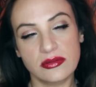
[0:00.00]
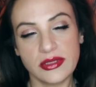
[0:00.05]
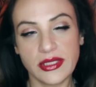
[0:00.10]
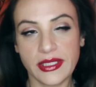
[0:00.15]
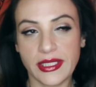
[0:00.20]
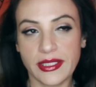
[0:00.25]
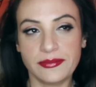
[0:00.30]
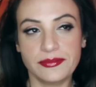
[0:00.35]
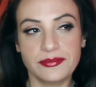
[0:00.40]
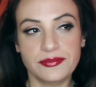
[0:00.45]

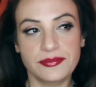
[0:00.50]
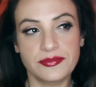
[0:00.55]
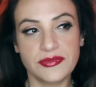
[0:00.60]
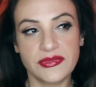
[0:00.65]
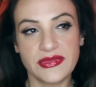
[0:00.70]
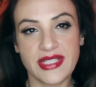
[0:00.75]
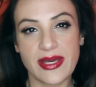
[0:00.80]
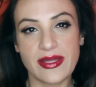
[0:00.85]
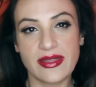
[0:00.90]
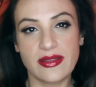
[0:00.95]
Yeah,
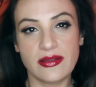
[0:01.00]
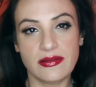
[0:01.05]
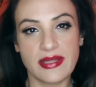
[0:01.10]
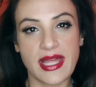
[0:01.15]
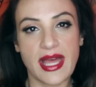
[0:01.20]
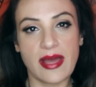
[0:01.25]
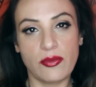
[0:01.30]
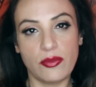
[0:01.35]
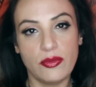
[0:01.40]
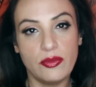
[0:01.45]
take
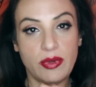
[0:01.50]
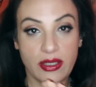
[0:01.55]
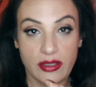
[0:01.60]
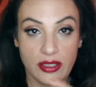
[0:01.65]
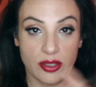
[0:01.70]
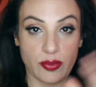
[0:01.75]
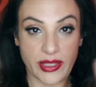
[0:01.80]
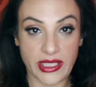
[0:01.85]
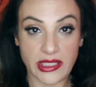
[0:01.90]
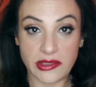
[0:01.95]
that what
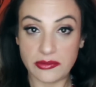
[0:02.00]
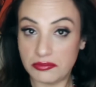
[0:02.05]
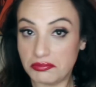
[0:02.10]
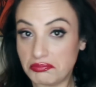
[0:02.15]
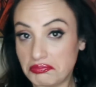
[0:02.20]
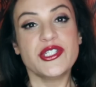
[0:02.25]
you will.